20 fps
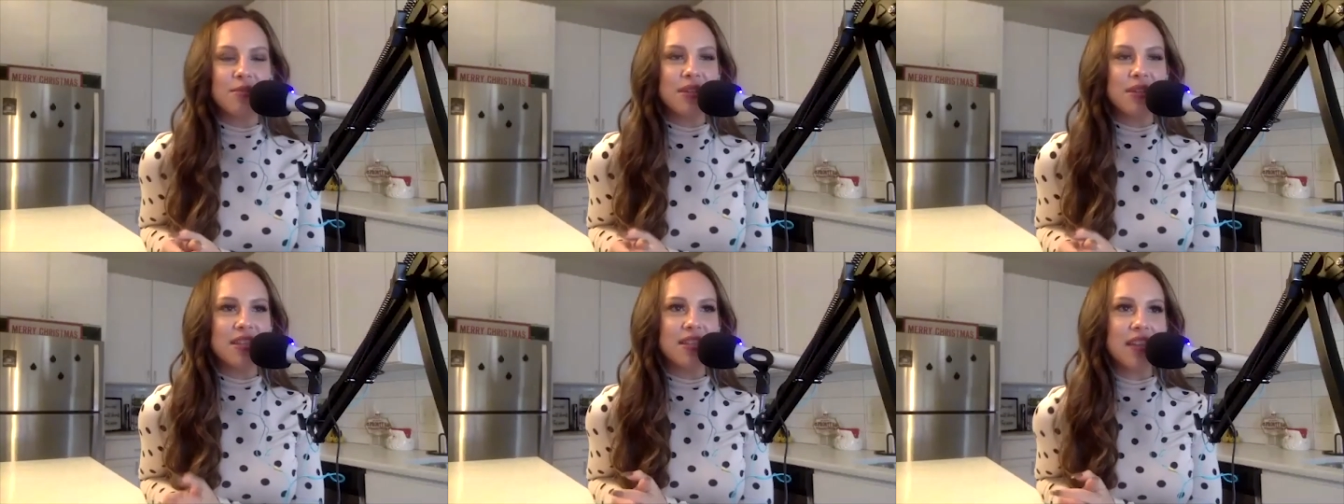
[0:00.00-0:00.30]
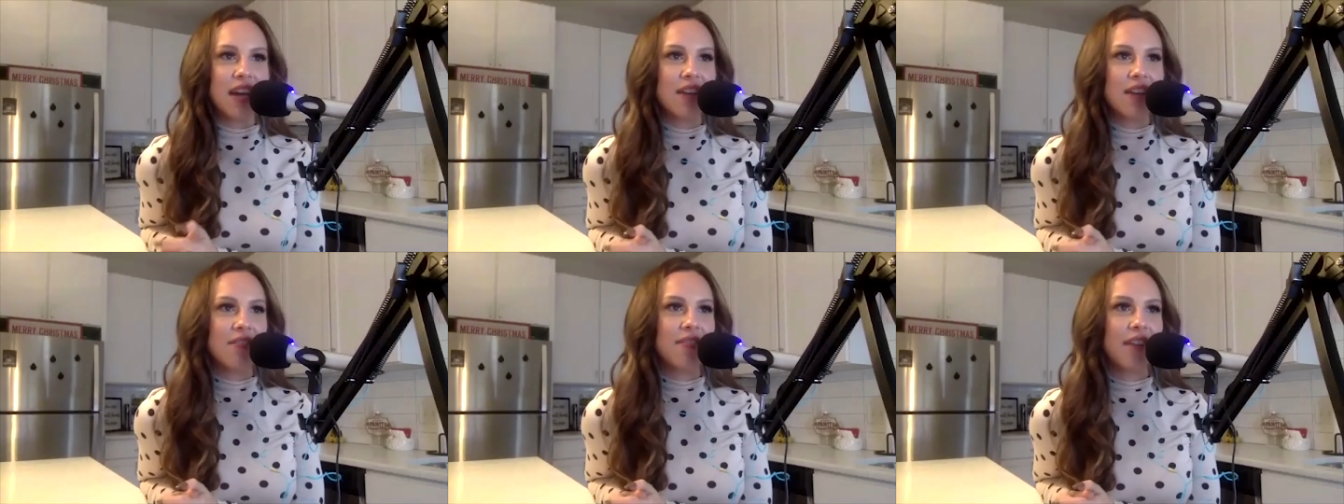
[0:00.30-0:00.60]
We
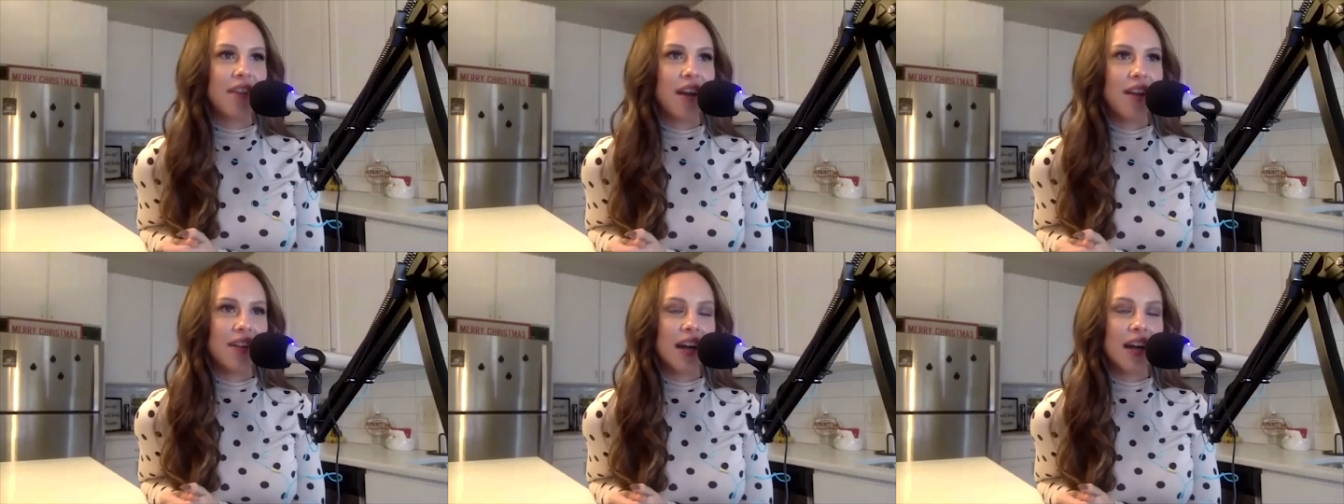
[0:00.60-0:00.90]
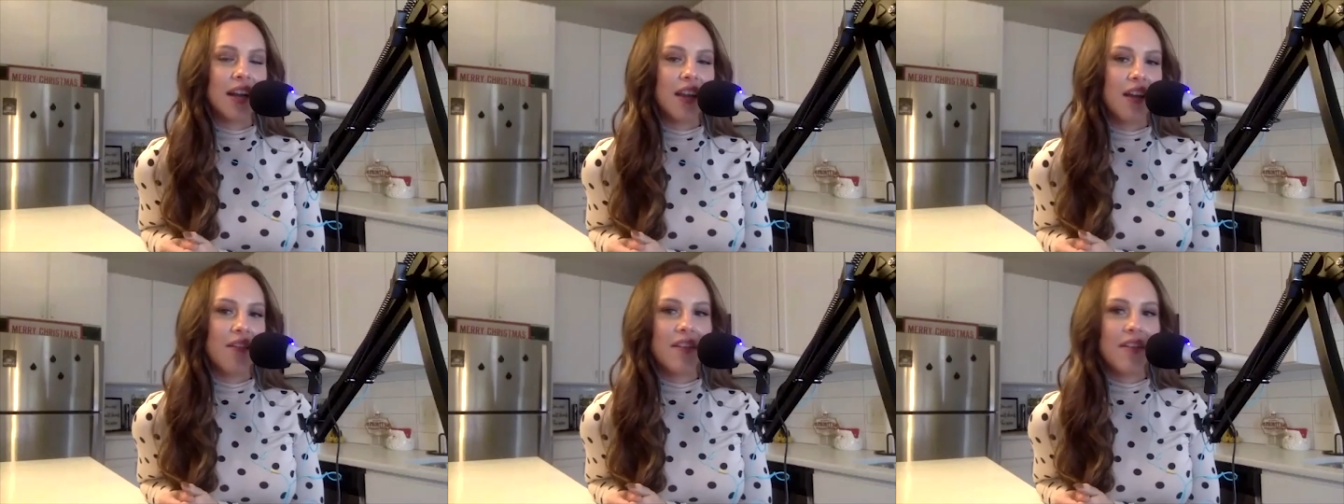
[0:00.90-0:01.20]
stand forever.
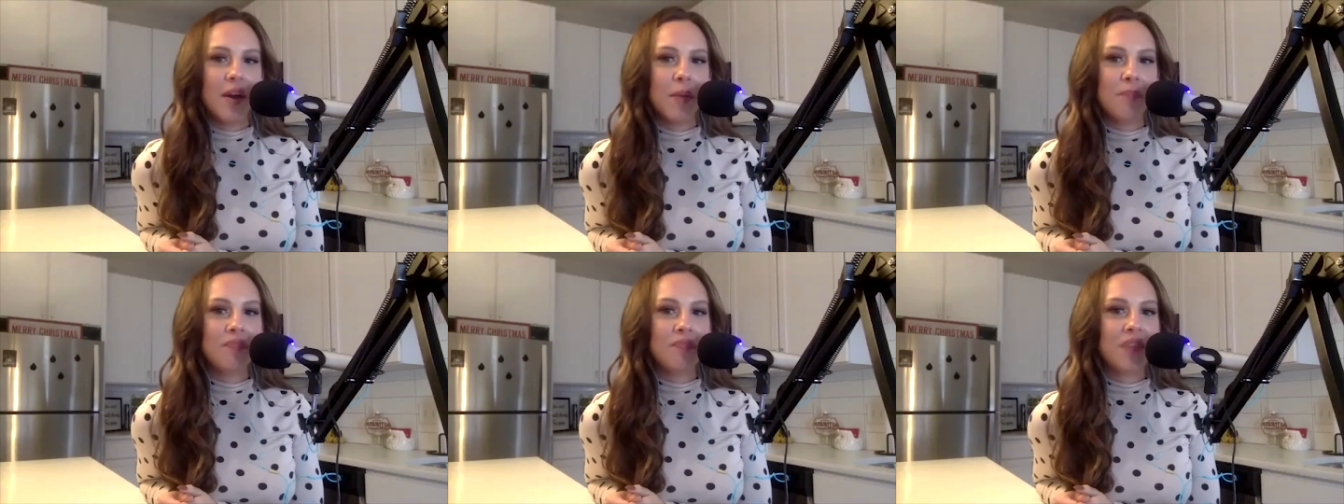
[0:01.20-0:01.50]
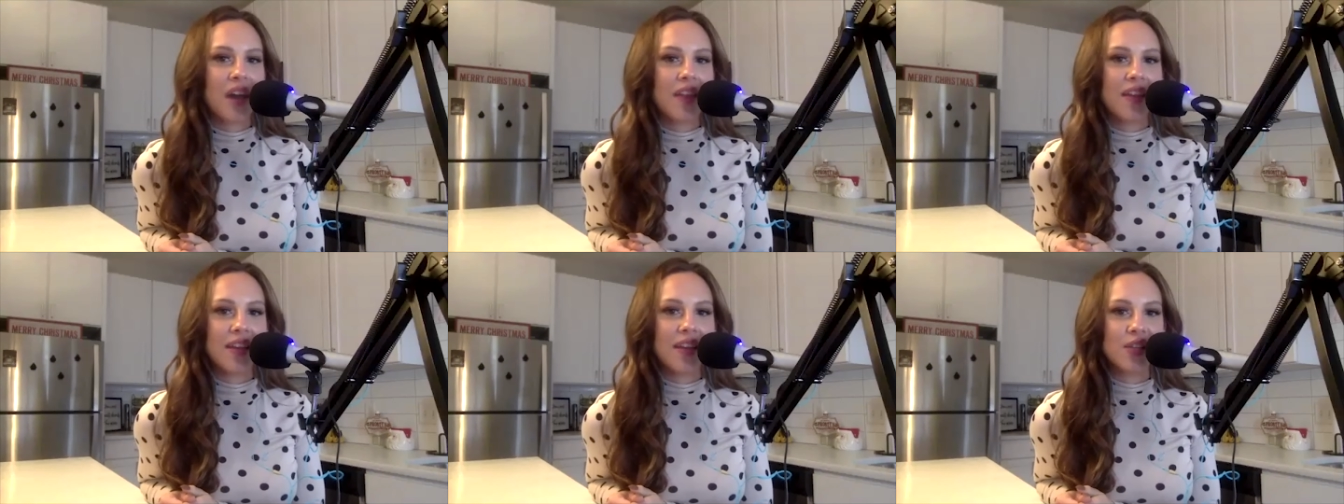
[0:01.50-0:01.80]
I love him.
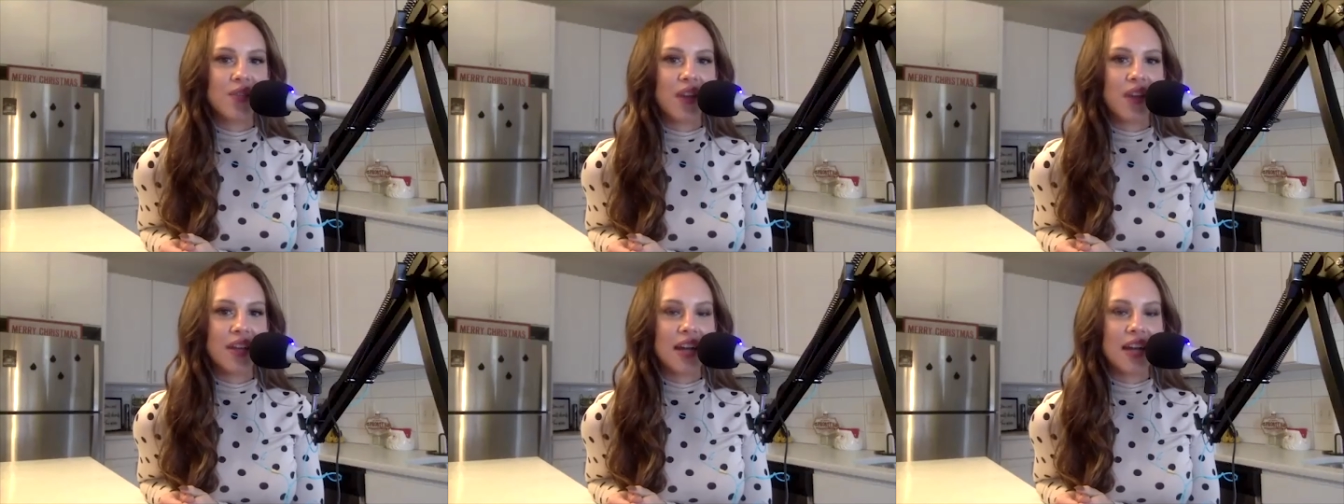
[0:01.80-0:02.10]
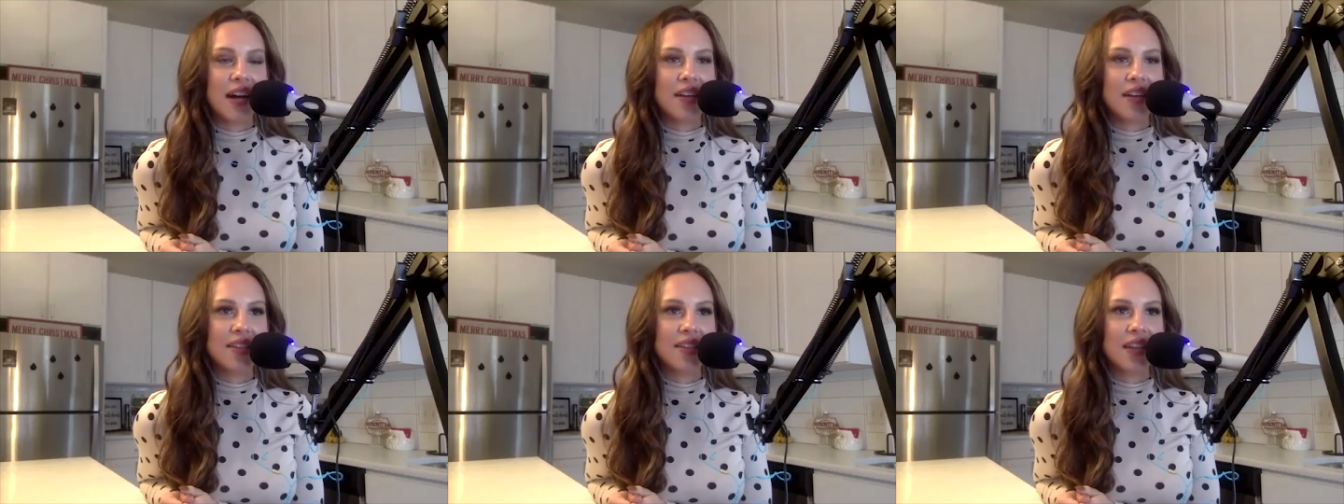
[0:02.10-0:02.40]
I think he's
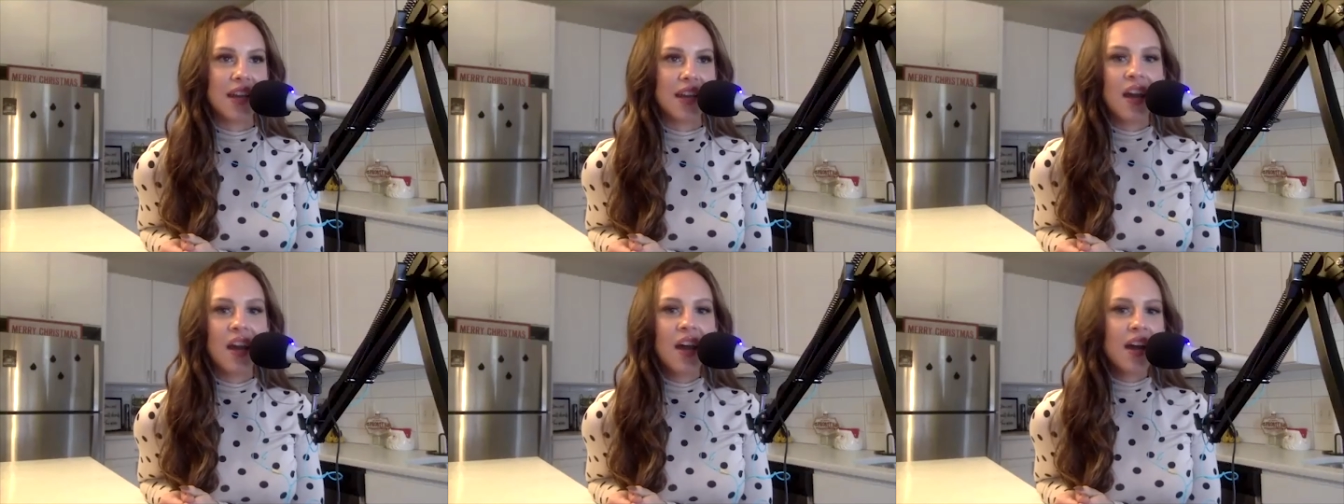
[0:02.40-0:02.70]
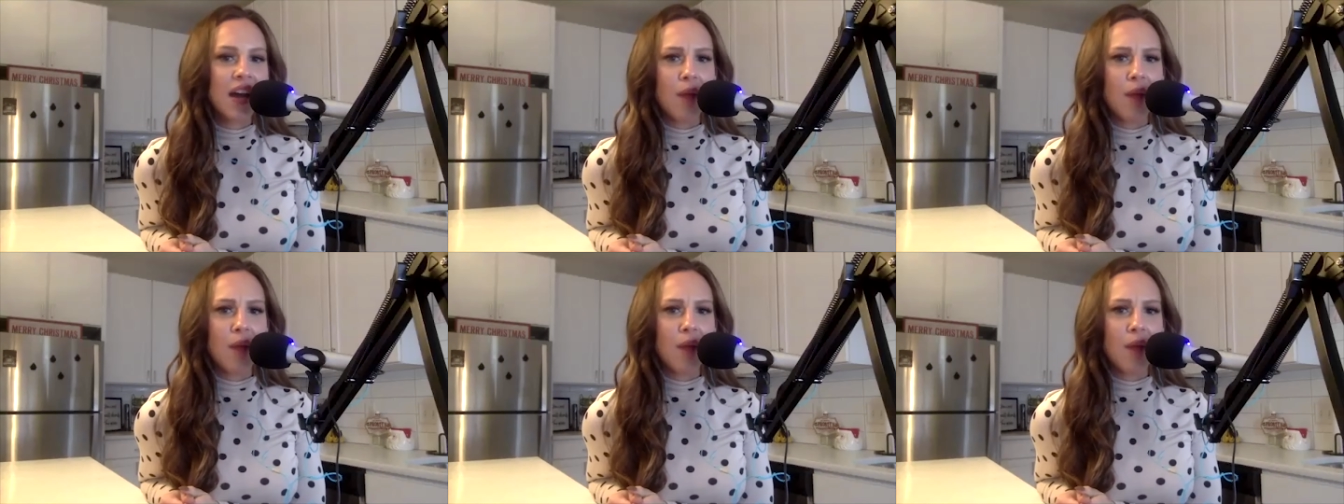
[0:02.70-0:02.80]
fantastic.